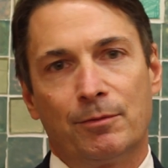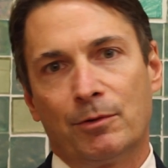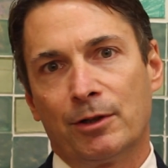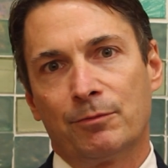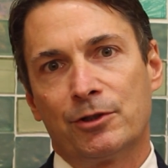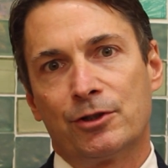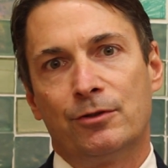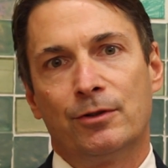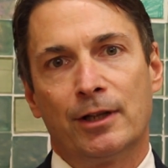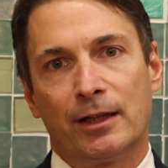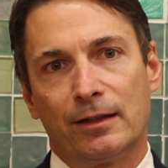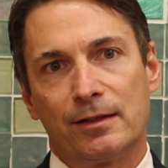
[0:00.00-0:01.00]
and whether we should
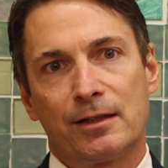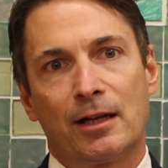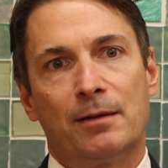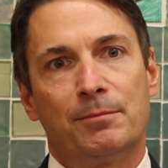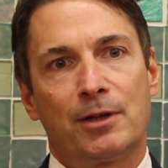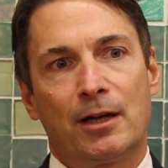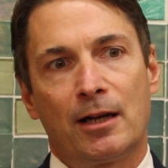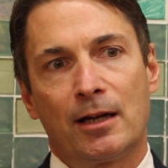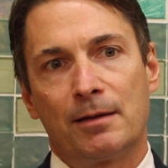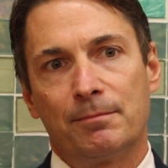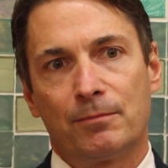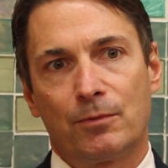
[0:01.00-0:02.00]
do that at the same
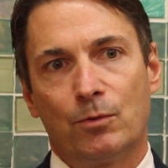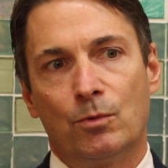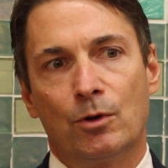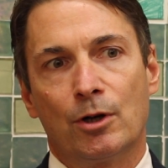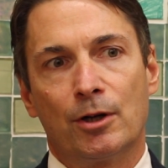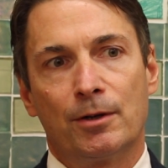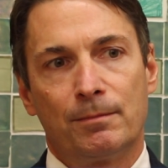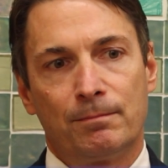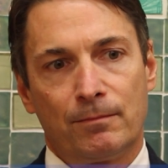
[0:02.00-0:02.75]
time or